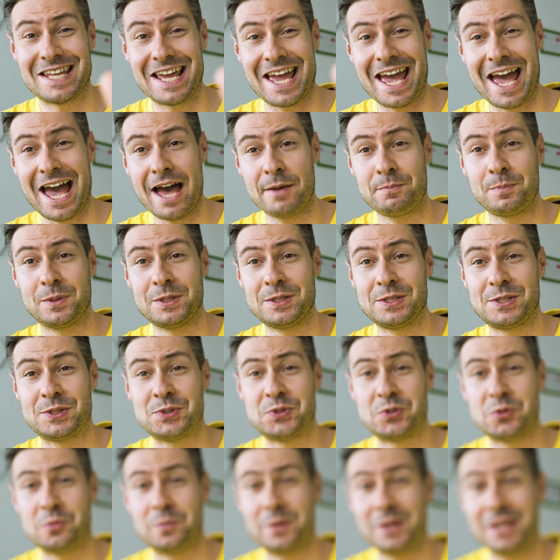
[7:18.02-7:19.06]

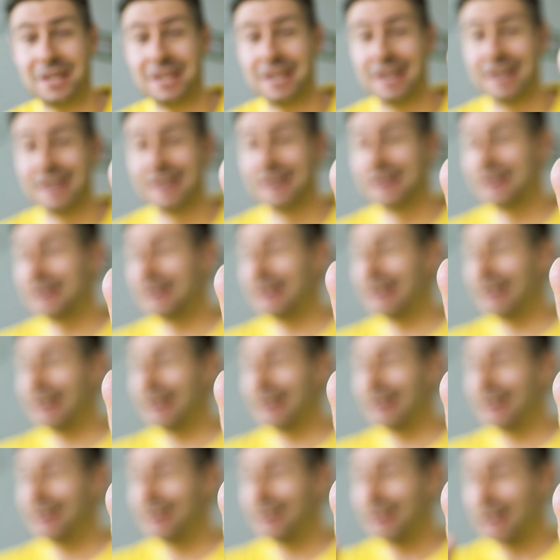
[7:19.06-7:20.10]
happens to be
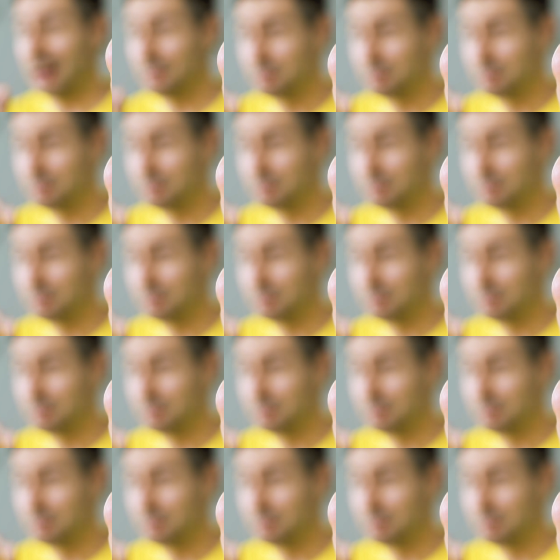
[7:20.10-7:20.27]
a